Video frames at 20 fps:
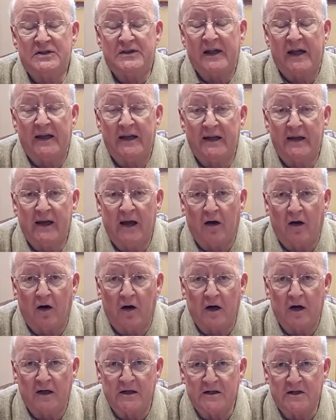they
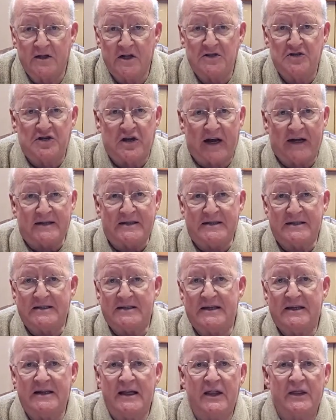are dejected
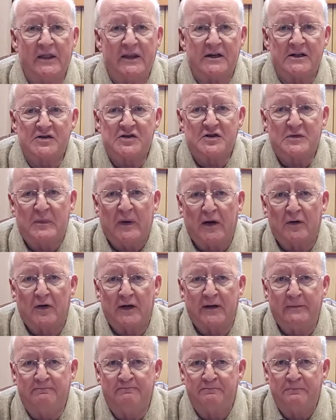in their
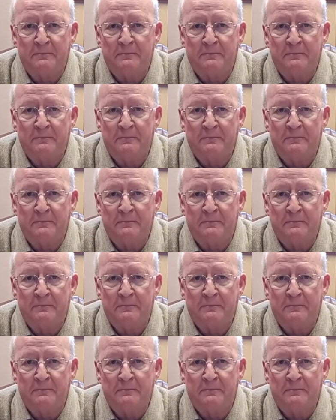spirit,